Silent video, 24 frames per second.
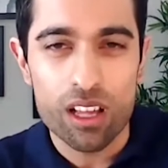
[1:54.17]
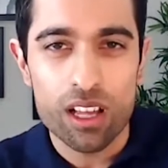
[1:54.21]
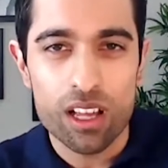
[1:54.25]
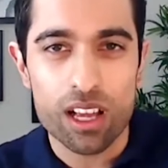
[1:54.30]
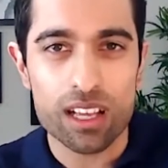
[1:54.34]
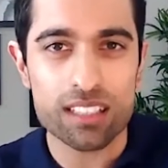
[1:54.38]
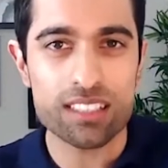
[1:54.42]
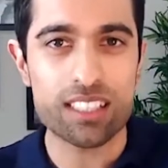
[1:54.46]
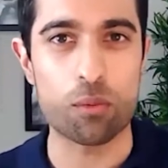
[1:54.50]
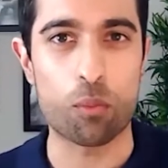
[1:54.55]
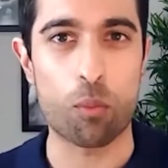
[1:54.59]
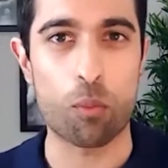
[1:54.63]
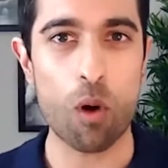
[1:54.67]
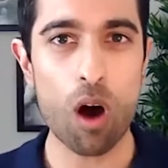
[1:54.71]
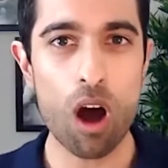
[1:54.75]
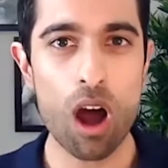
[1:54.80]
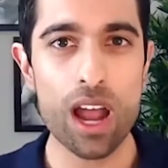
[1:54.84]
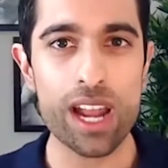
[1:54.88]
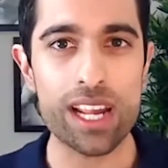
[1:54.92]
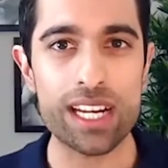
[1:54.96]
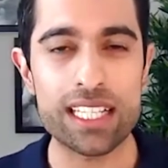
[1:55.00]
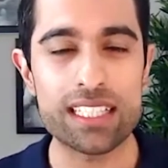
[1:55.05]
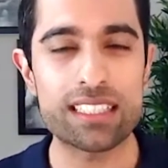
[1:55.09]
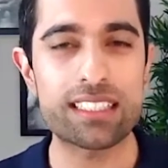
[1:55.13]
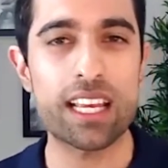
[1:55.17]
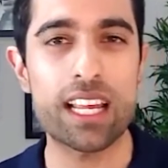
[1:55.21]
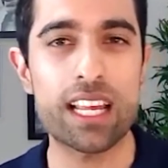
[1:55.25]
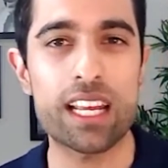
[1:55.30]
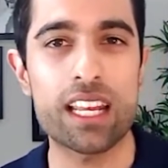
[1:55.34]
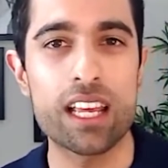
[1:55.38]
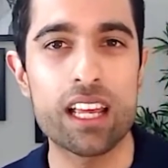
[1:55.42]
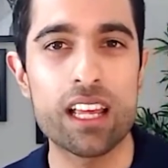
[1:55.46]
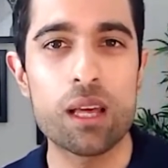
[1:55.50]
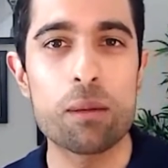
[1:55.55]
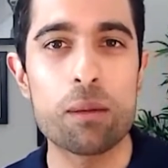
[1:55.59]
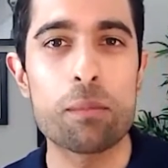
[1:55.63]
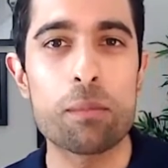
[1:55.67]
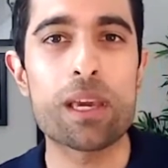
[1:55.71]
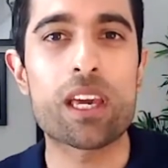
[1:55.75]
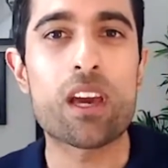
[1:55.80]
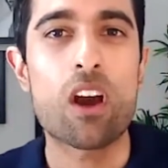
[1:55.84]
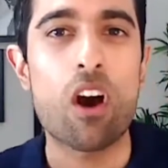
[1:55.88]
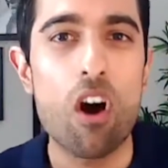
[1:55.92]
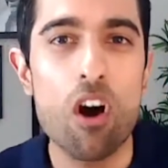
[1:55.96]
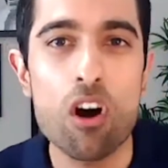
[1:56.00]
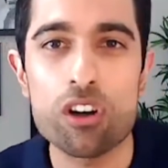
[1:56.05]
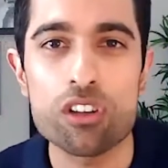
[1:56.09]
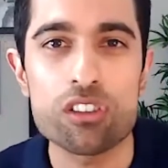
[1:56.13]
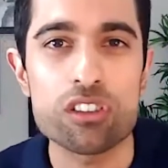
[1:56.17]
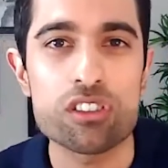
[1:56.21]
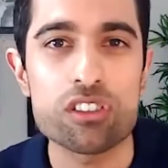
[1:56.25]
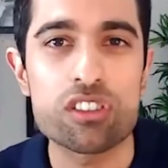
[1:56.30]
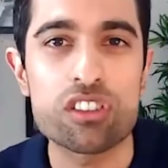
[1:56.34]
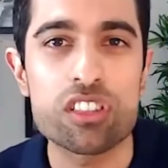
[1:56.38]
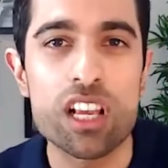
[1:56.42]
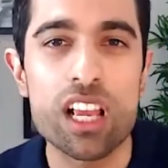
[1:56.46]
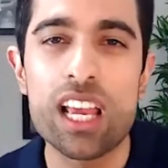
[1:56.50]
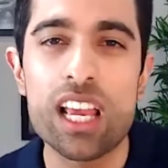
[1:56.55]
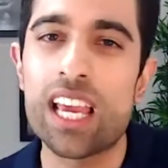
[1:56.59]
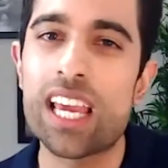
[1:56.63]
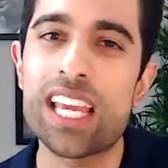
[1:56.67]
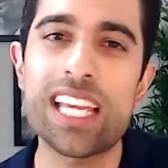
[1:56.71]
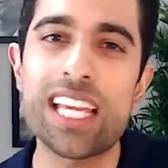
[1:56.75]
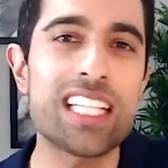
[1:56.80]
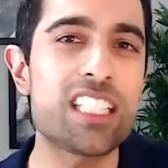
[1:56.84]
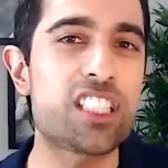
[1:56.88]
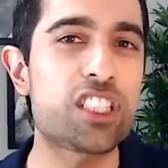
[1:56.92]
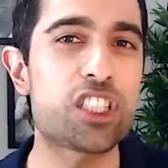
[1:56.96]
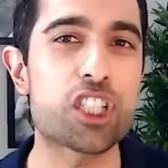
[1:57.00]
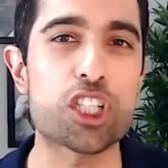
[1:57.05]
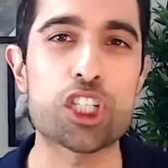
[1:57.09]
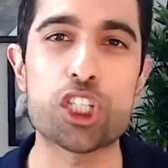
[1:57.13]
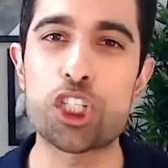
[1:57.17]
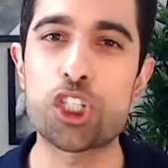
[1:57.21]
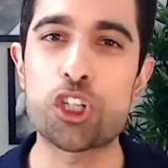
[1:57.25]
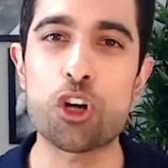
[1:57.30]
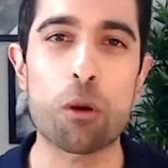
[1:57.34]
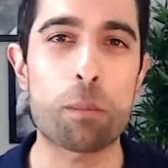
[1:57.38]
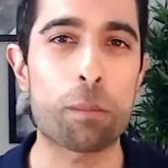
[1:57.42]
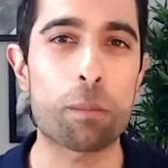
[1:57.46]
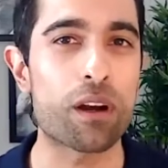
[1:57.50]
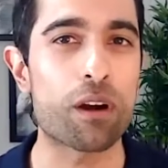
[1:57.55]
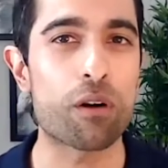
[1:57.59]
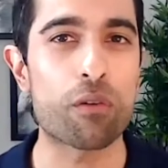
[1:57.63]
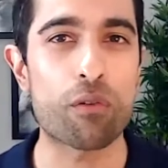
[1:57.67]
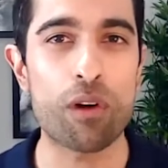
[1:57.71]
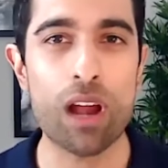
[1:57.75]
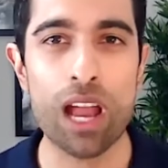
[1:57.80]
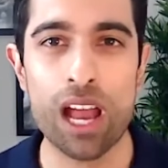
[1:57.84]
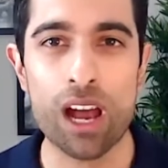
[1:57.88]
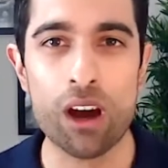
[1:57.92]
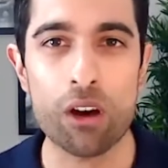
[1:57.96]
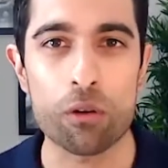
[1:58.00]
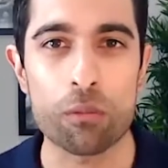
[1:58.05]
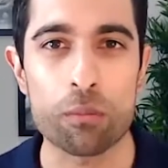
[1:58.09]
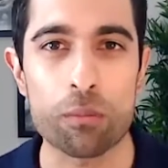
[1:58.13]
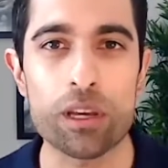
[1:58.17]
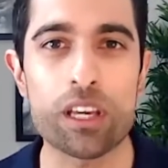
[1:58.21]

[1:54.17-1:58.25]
I said, why? And he said, because he's just shopping around,